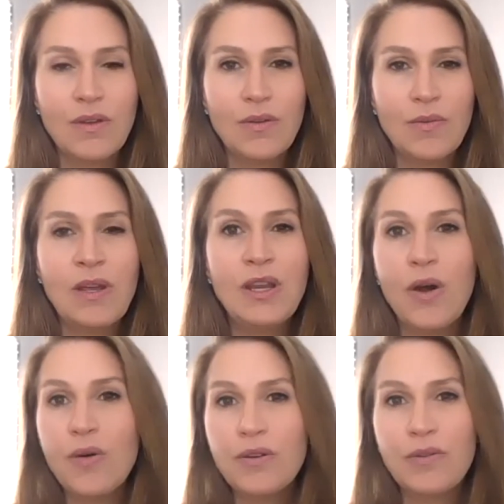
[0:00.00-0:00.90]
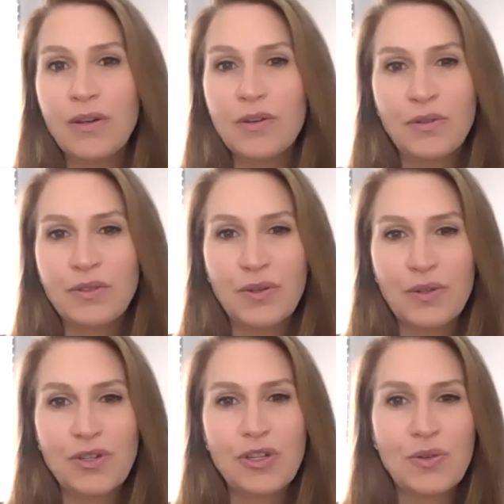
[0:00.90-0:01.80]
we know the Greater Golden
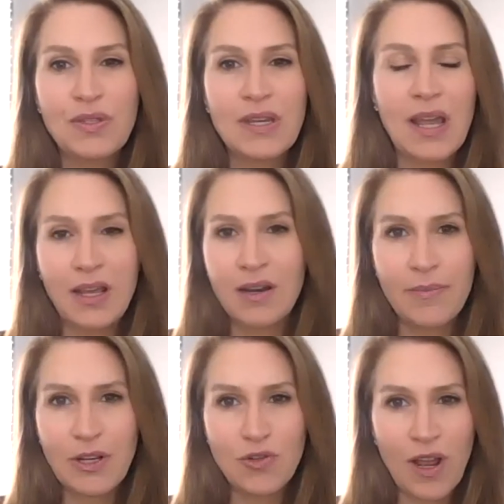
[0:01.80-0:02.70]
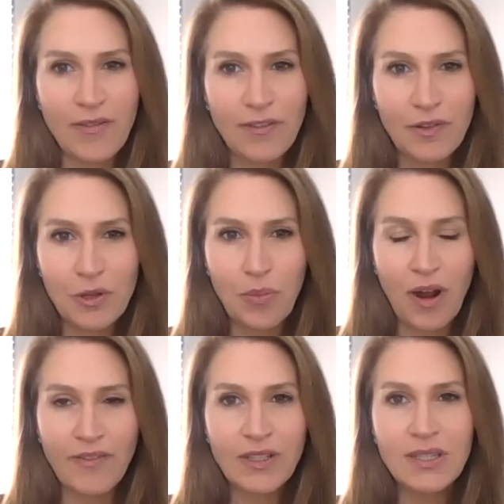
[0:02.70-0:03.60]
Horseshoe is an economic driver for the
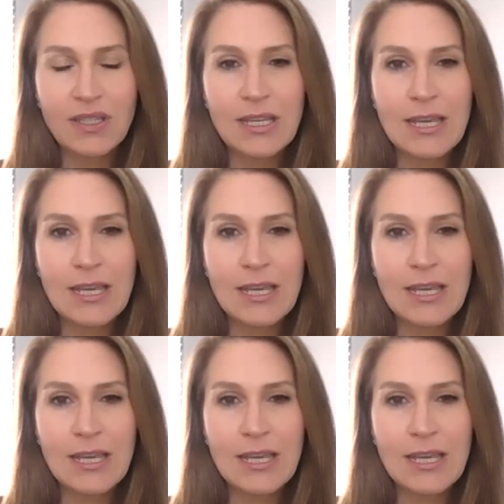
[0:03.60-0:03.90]
province,